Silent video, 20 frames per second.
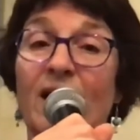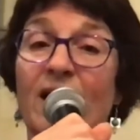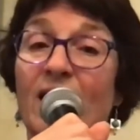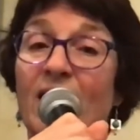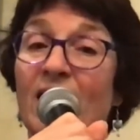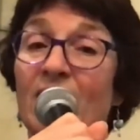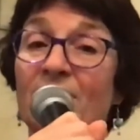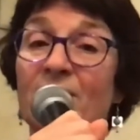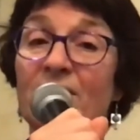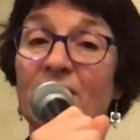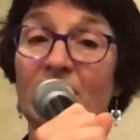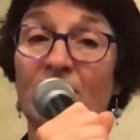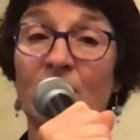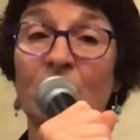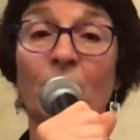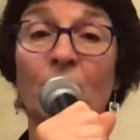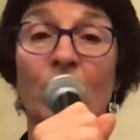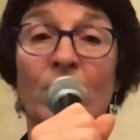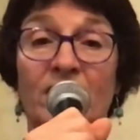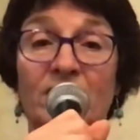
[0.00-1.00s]
And the
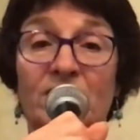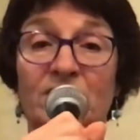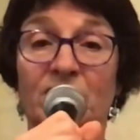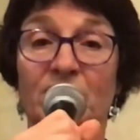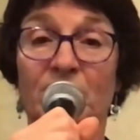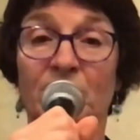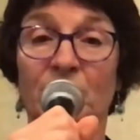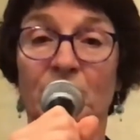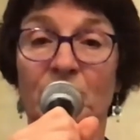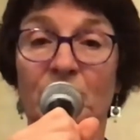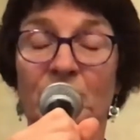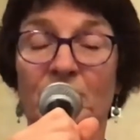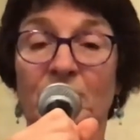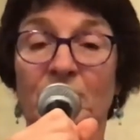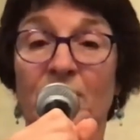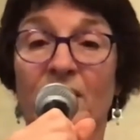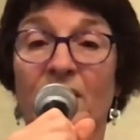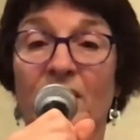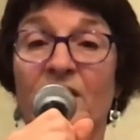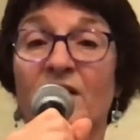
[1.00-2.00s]
ego ideal
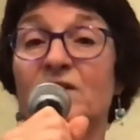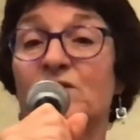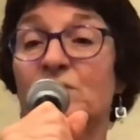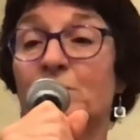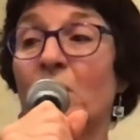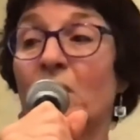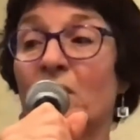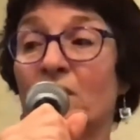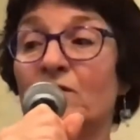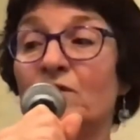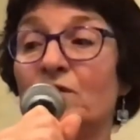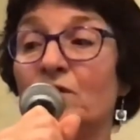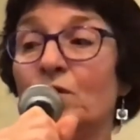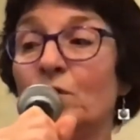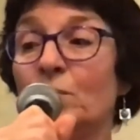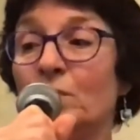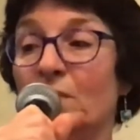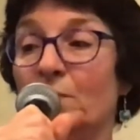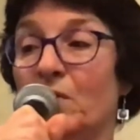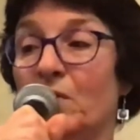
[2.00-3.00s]
is part of the
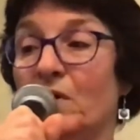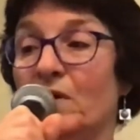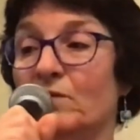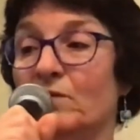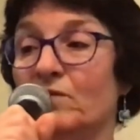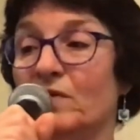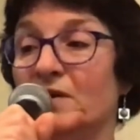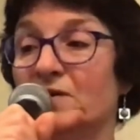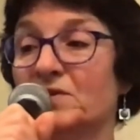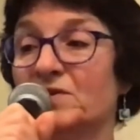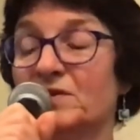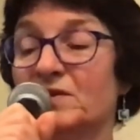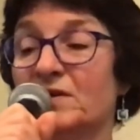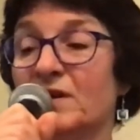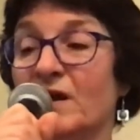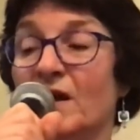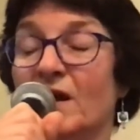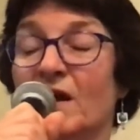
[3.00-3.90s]
human part of us,